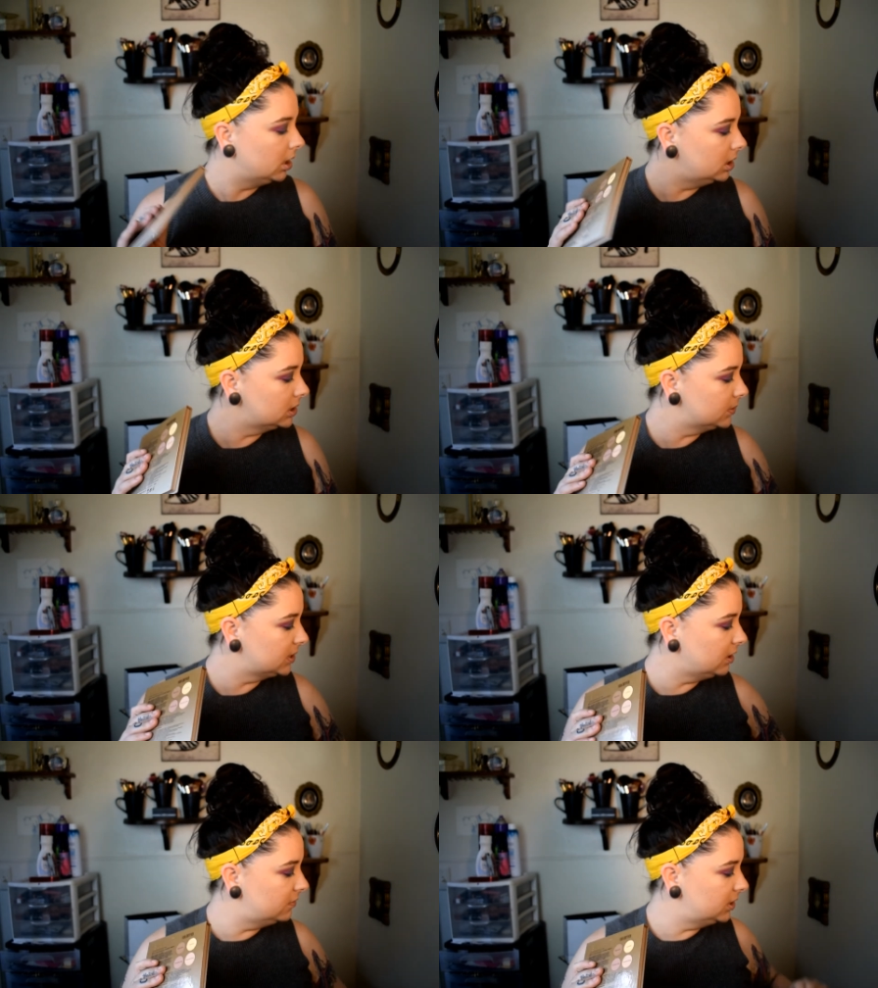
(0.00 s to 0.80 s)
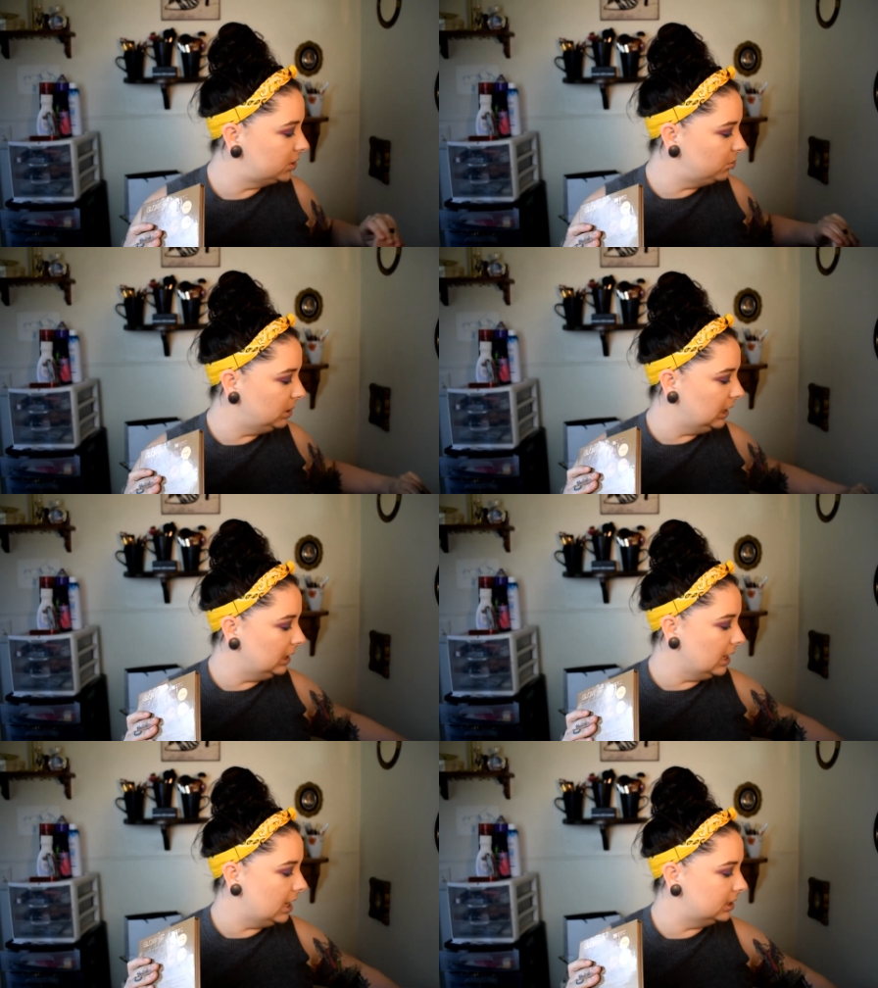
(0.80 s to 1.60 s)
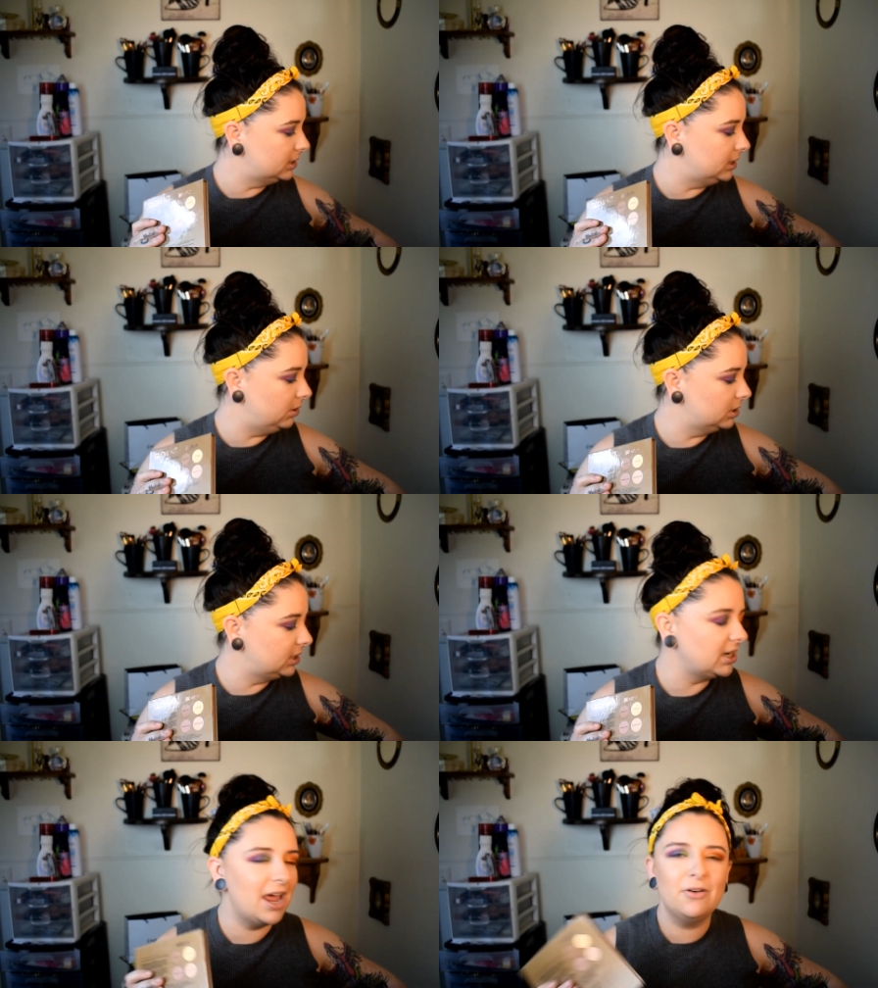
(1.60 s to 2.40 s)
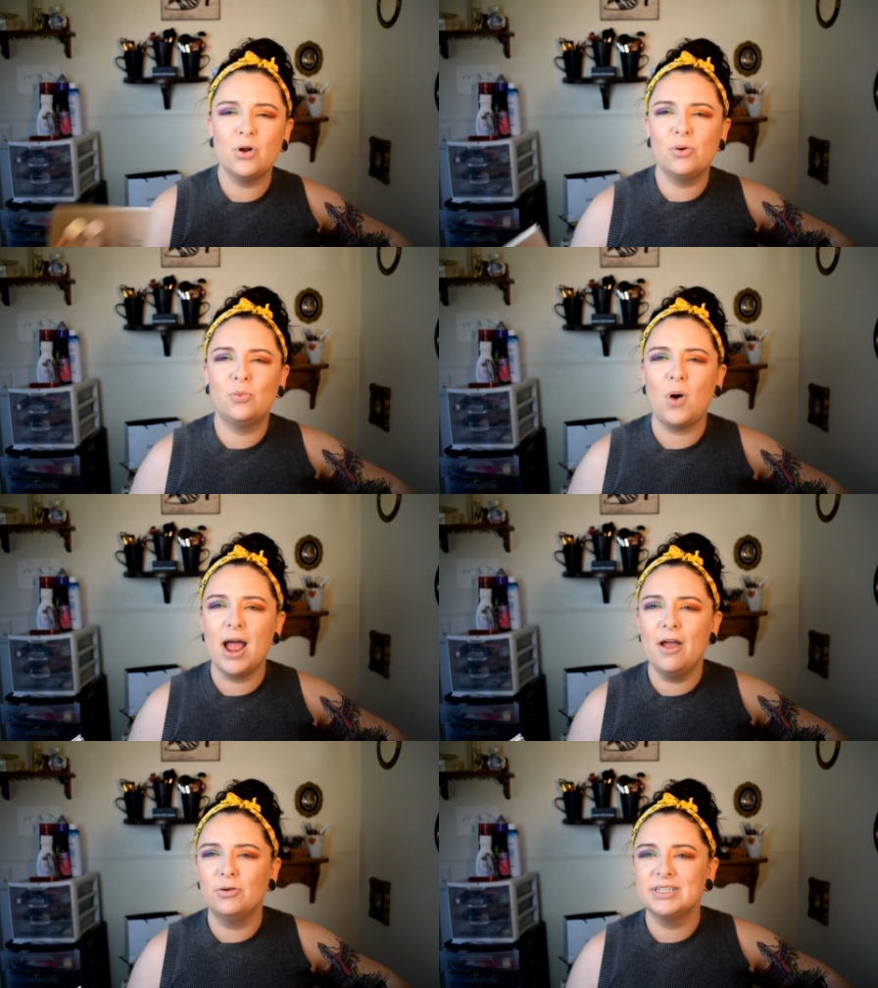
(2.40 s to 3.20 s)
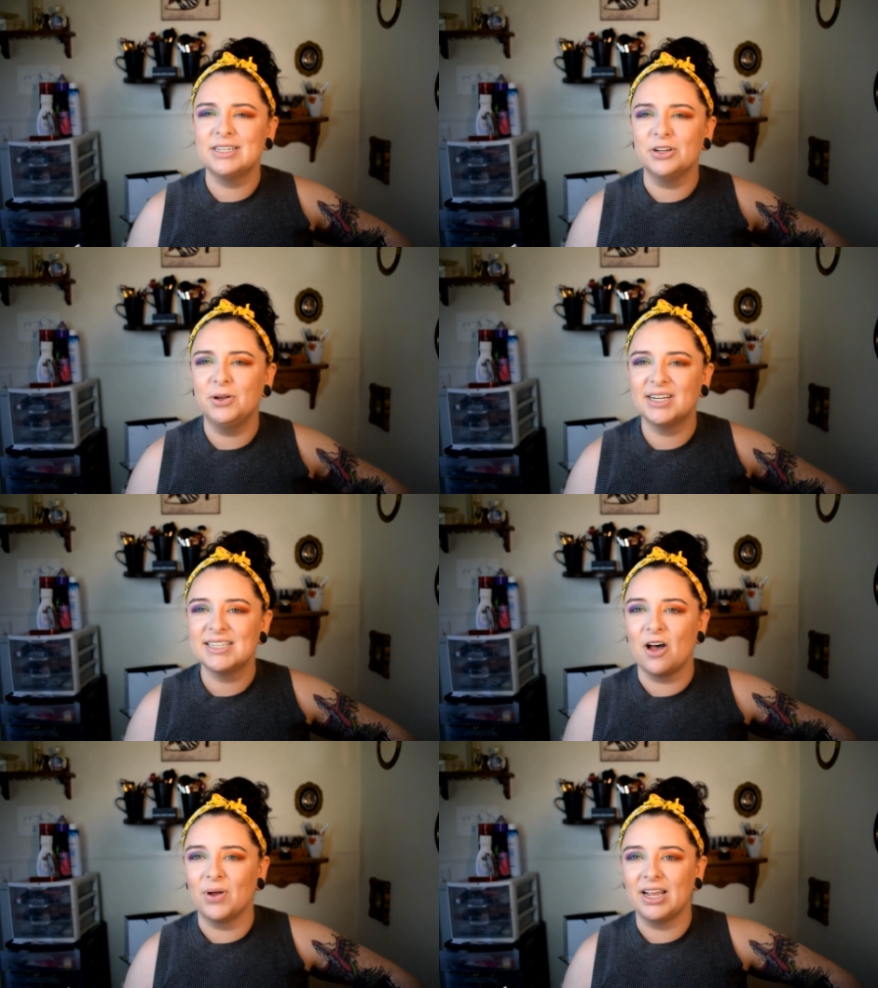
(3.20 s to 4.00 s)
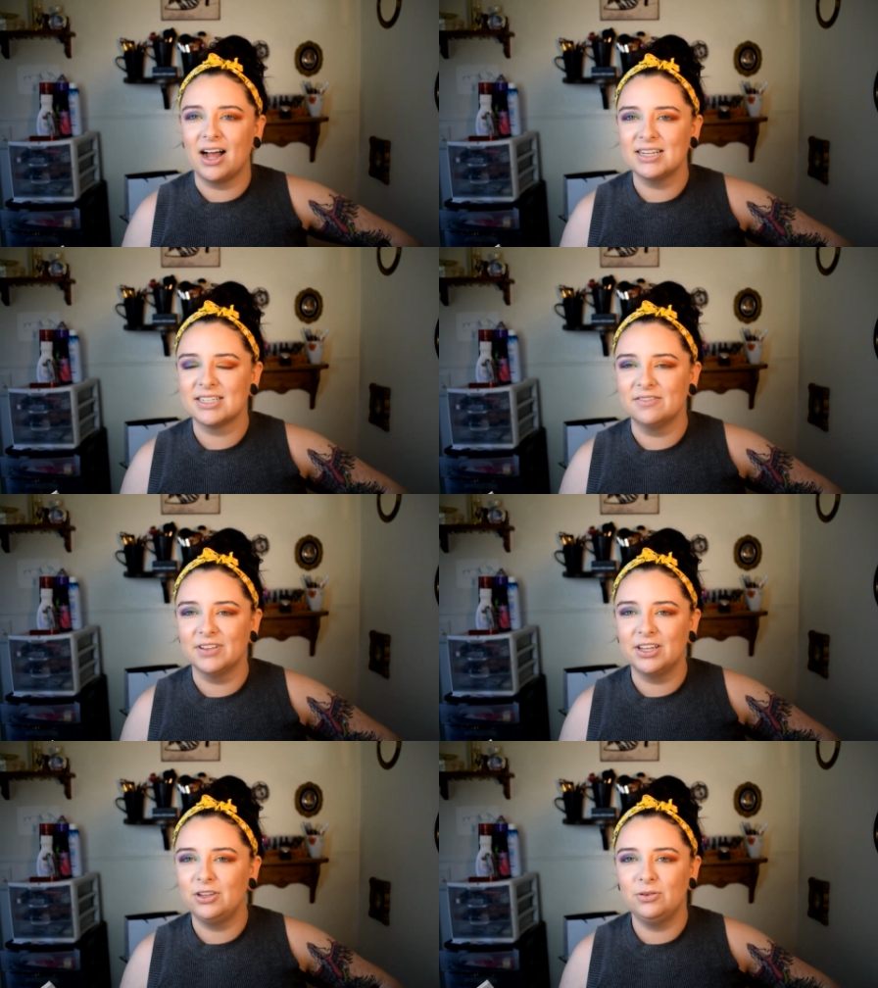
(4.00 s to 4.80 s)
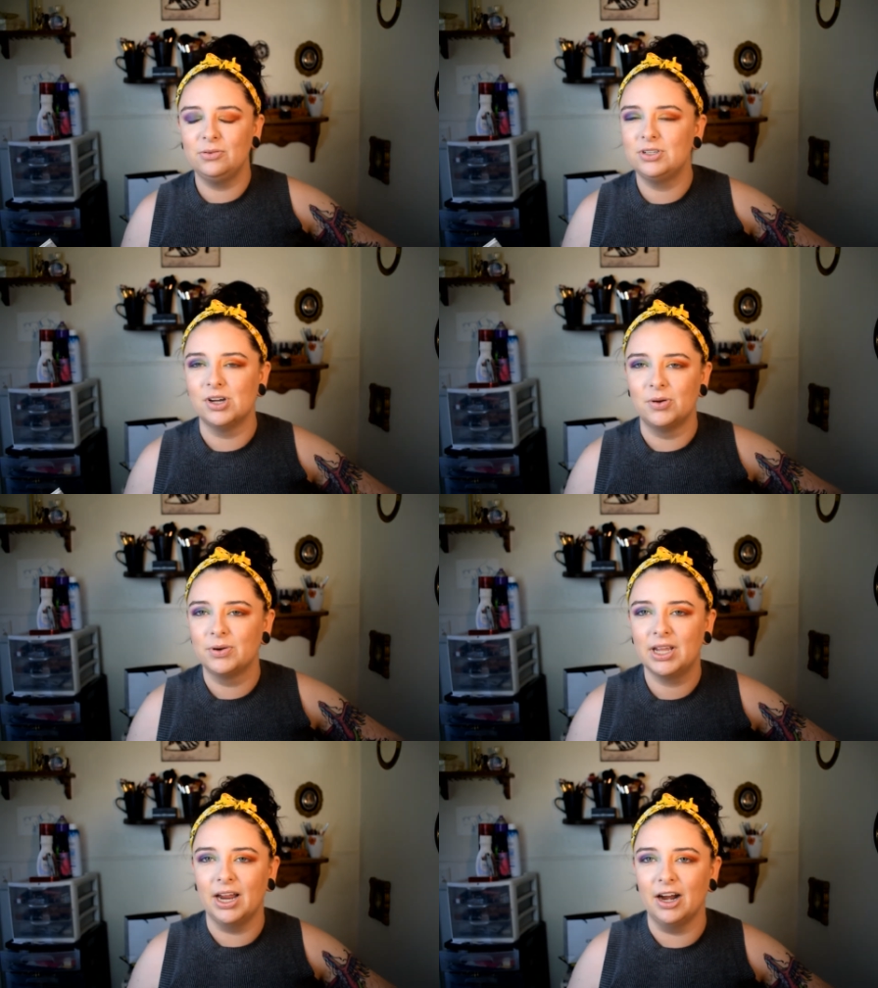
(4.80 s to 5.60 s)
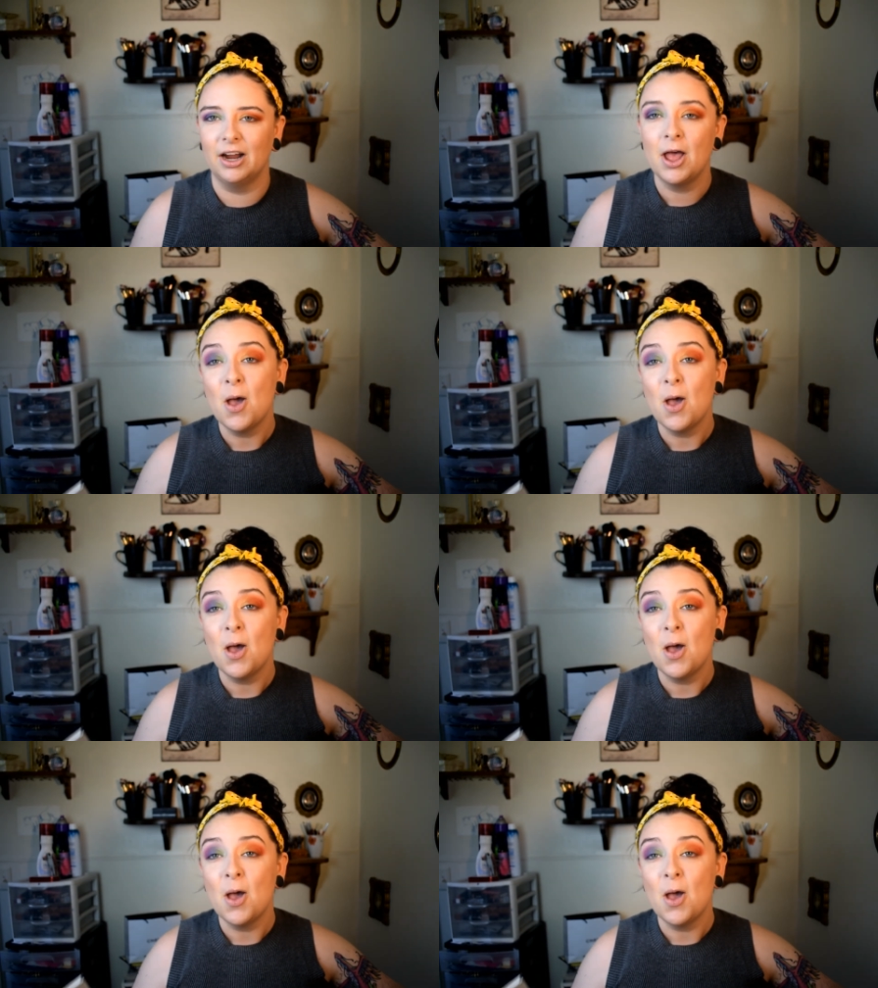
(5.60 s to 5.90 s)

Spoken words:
This was gifted to me at a Secret Santa. I don't know why I always tell you guys how I got stuff, like you don't care.